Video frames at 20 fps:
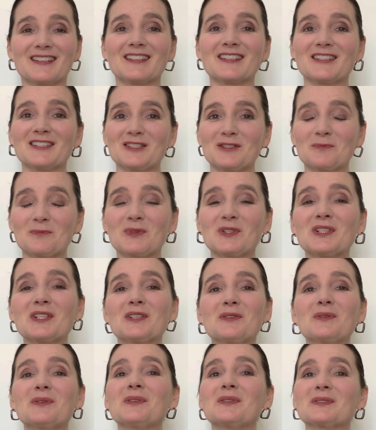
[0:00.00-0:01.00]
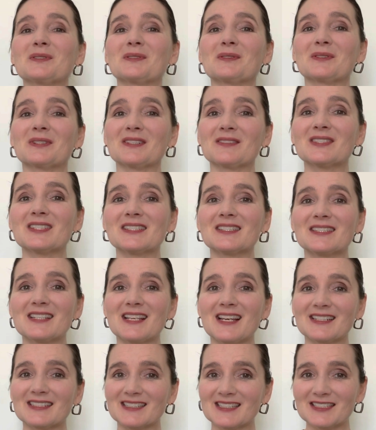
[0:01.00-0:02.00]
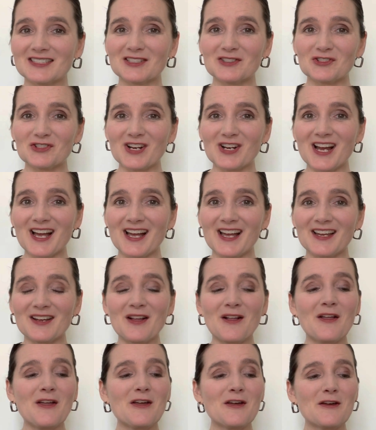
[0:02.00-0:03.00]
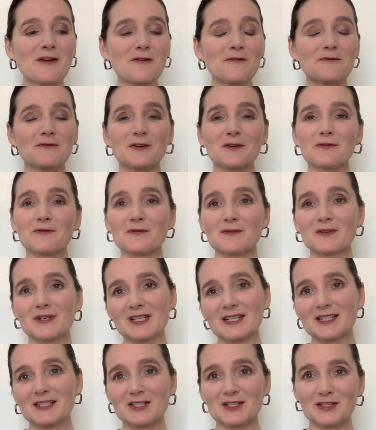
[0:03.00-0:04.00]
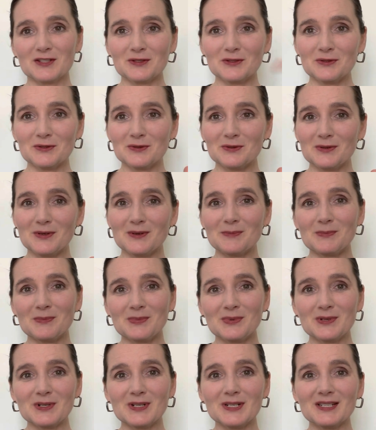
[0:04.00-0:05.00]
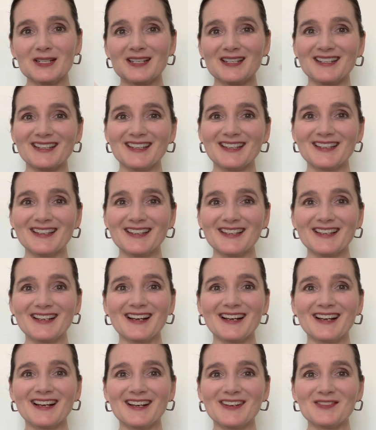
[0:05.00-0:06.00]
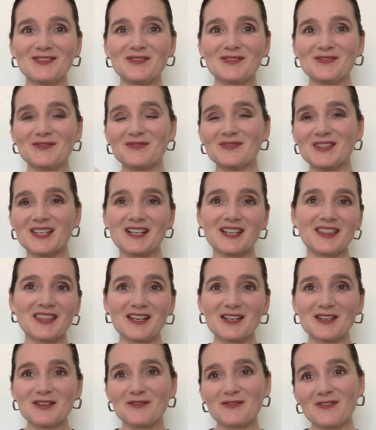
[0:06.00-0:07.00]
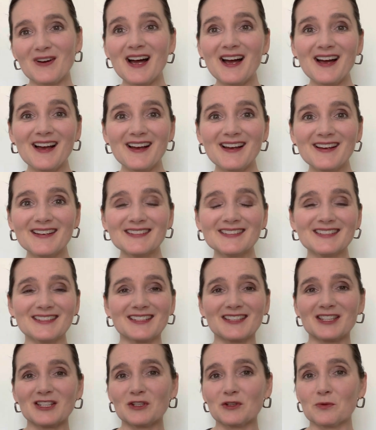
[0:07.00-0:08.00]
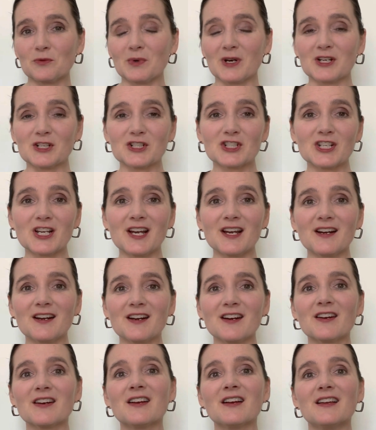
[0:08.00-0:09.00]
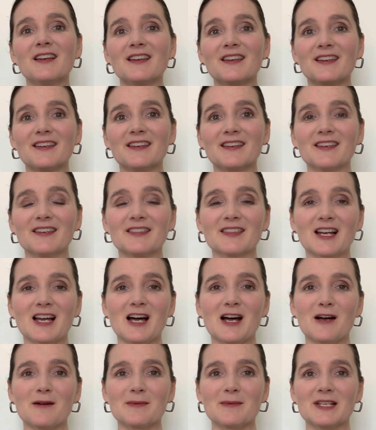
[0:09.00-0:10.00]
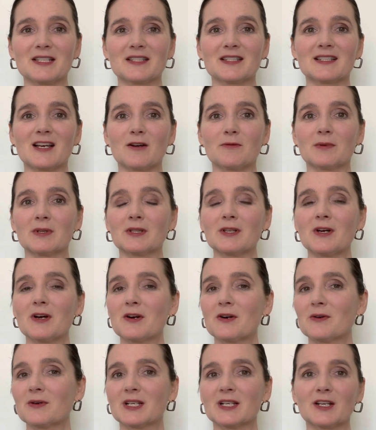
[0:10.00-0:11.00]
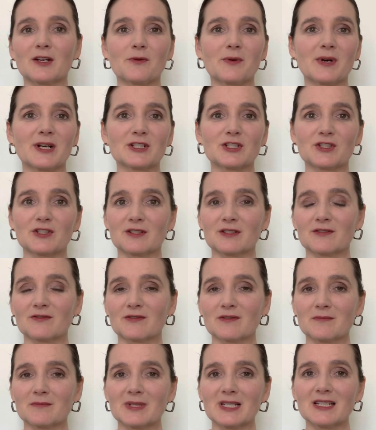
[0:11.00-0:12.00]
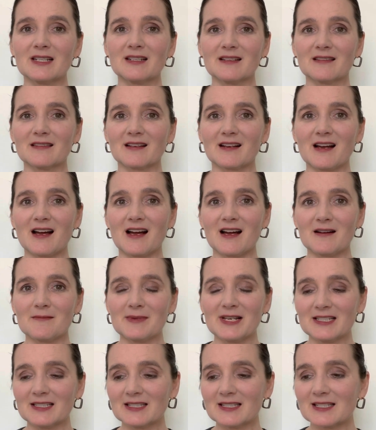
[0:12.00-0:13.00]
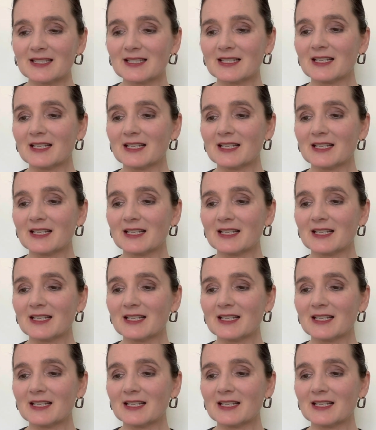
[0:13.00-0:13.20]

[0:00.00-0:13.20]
It's pretty cool. So give these techniques a try. Feel free to put anything you find, anything you want to share in the comments down below, any questions for me in the comments.